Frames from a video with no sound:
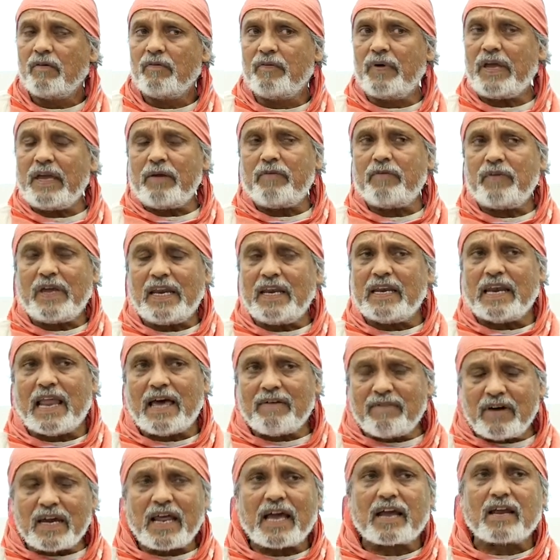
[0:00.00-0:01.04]
We
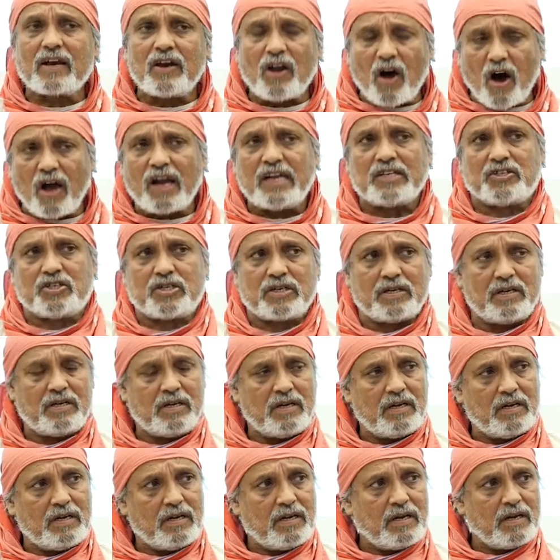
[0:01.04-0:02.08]
never acknowledge
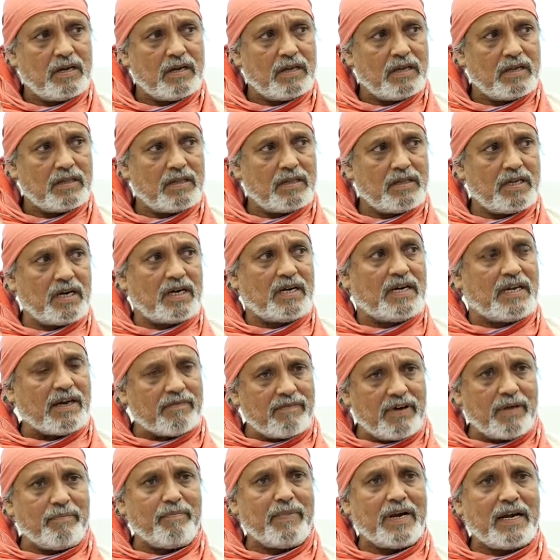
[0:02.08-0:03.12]
the
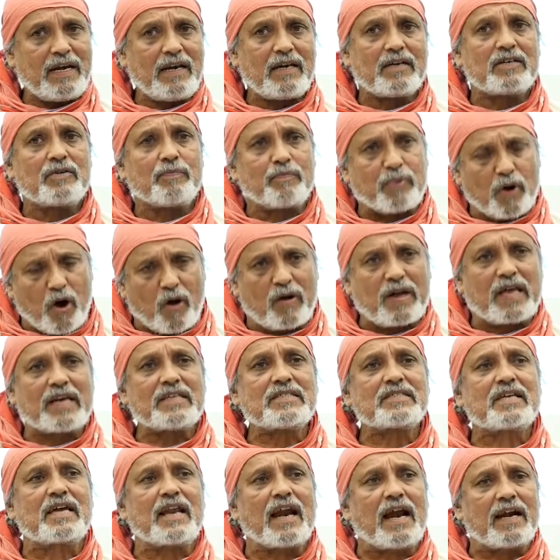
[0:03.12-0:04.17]
development
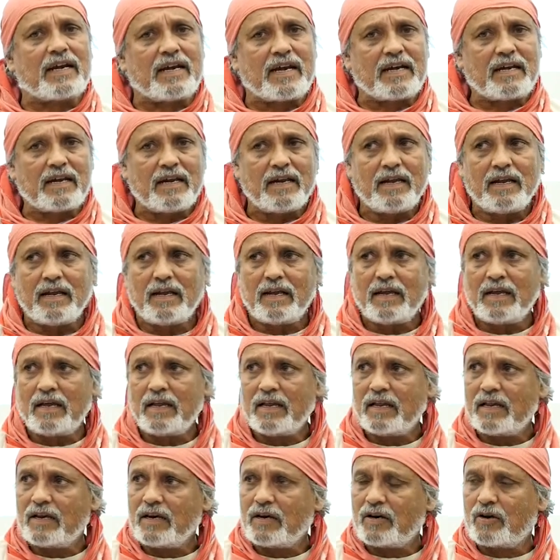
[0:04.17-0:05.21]
progress credit
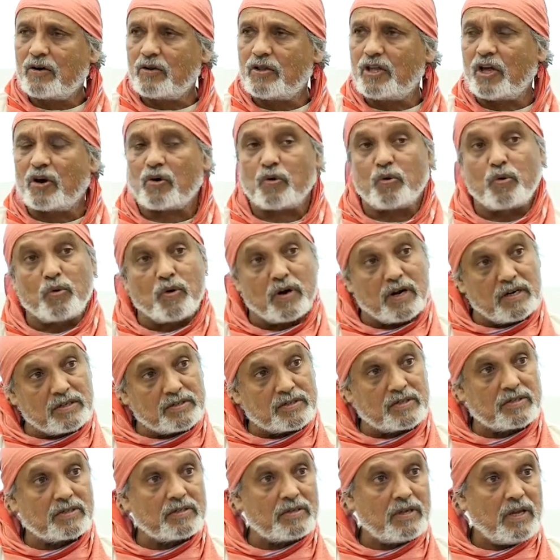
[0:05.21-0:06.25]
to the
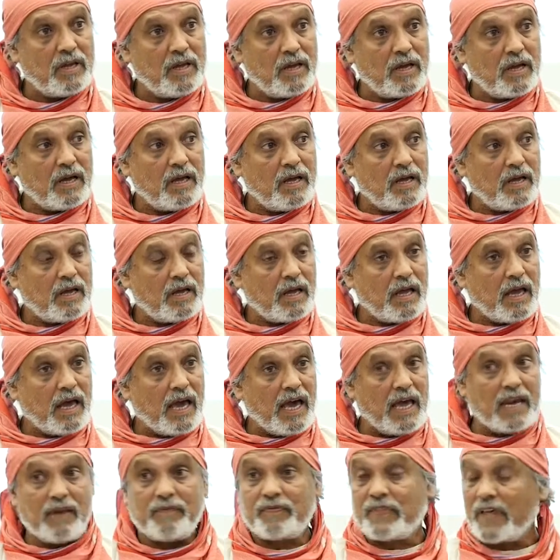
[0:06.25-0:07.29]
rurals.
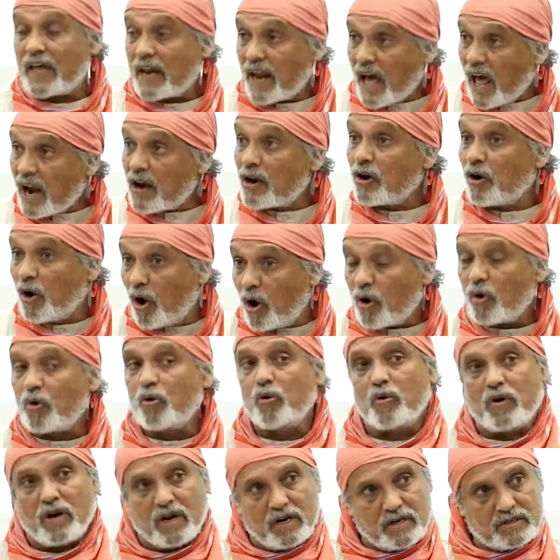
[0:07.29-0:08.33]
And if there are no
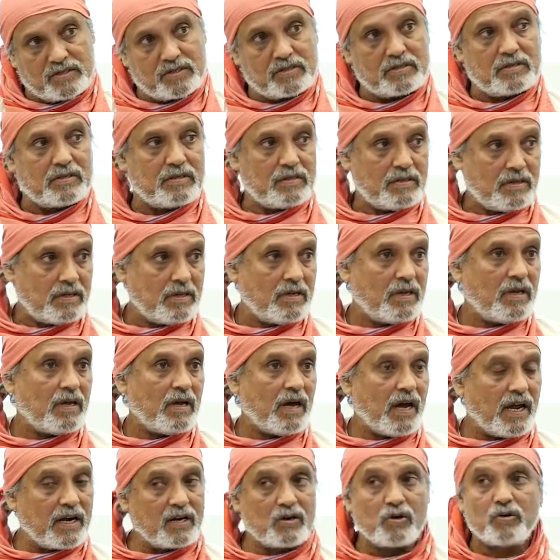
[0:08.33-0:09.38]
rurals,
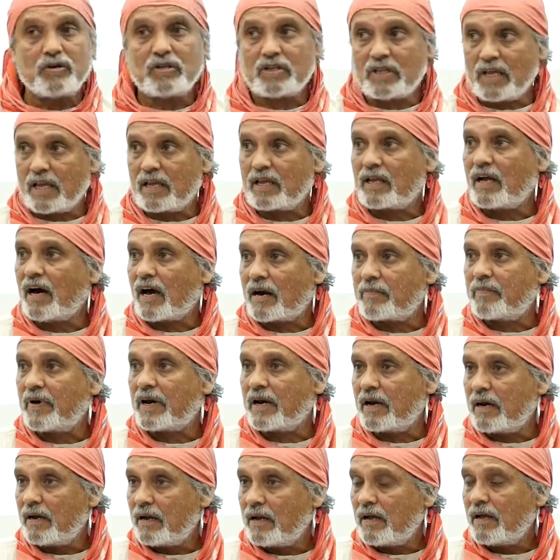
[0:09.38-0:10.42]
I don't think
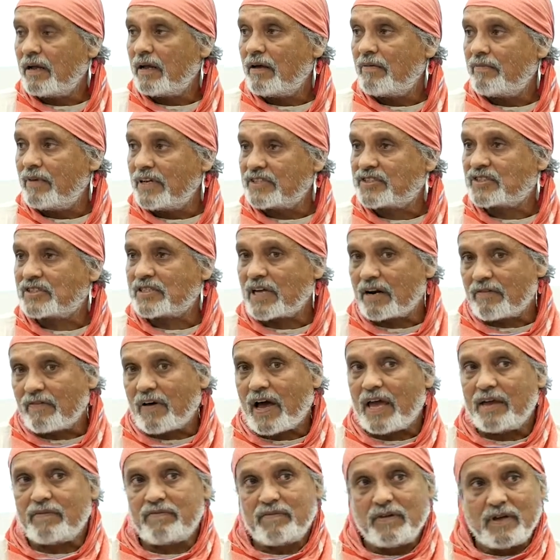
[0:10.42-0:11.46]
urban will
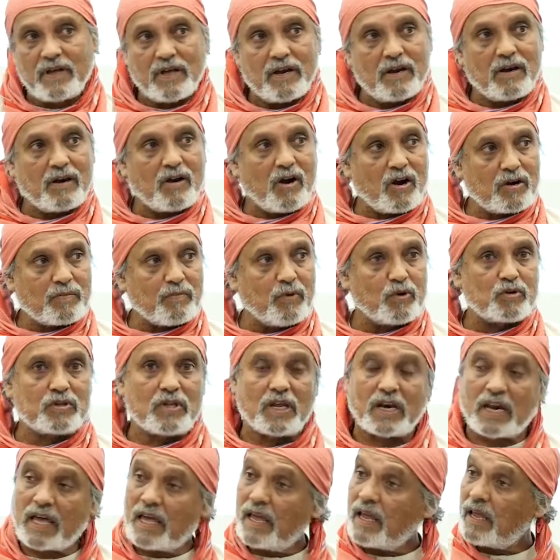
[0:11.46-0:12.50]
survive not more
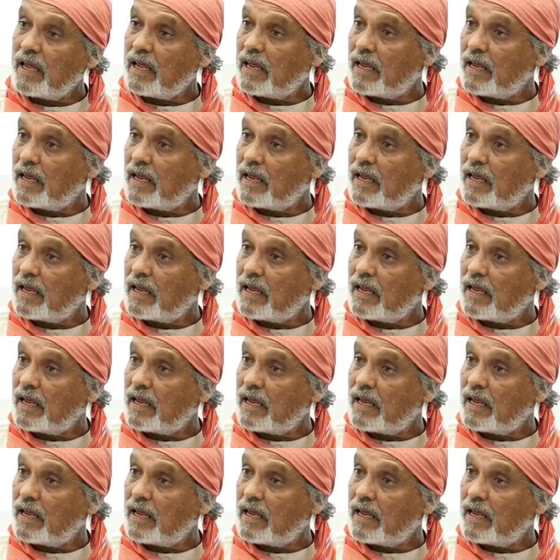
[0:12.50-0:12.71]
than a